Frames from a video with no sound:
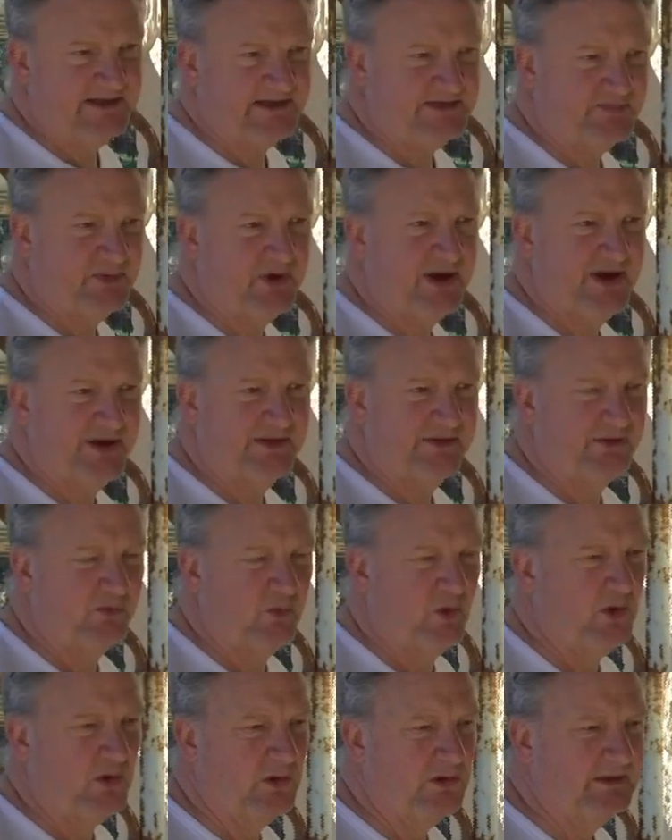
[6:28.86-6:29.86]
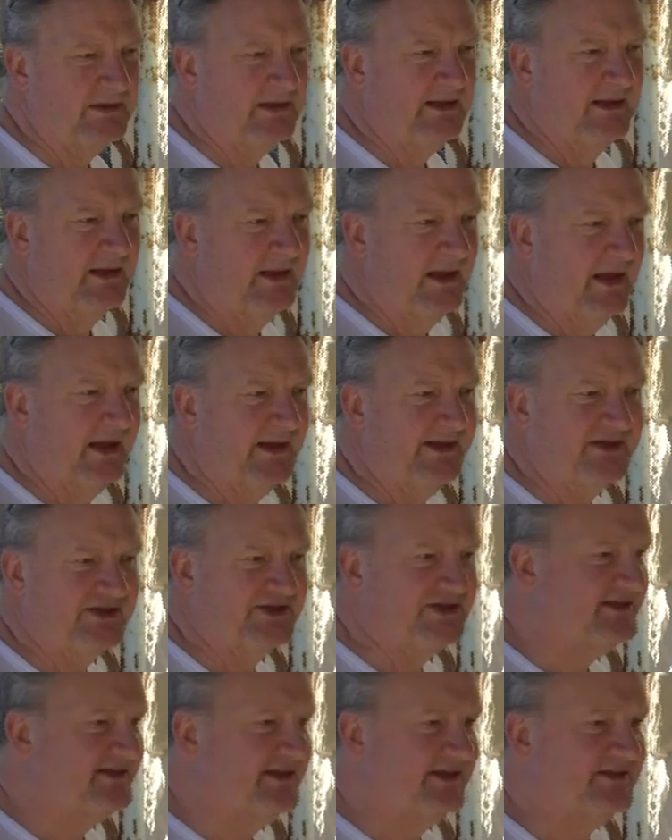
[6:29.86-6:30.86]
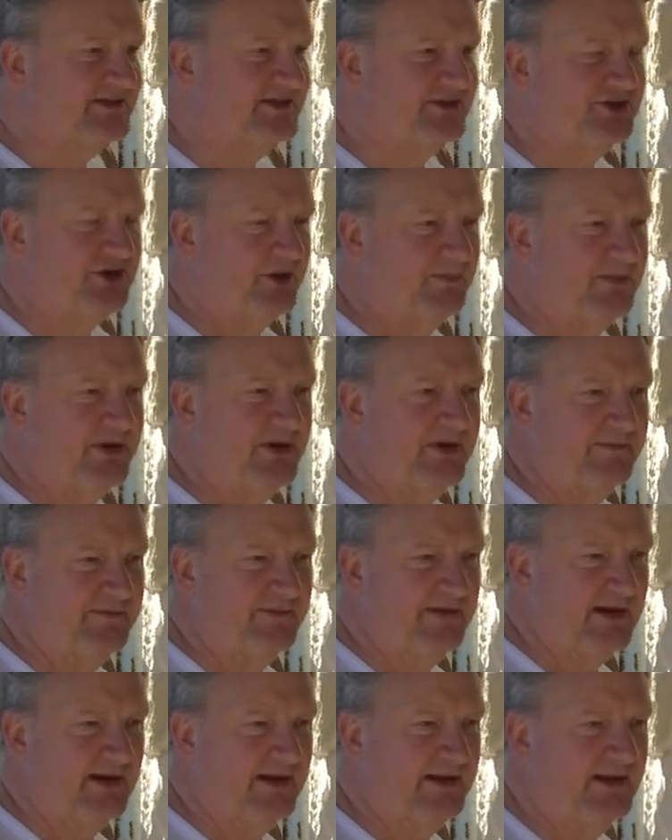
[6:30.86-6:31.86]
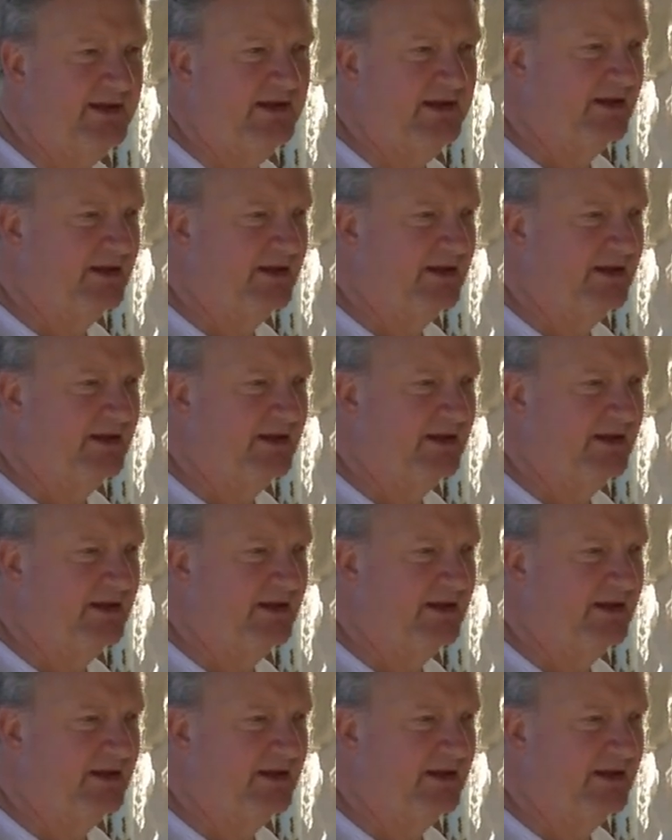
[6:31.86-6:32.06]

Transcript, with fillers: it's proud of the wall, and it just does the job perfectly.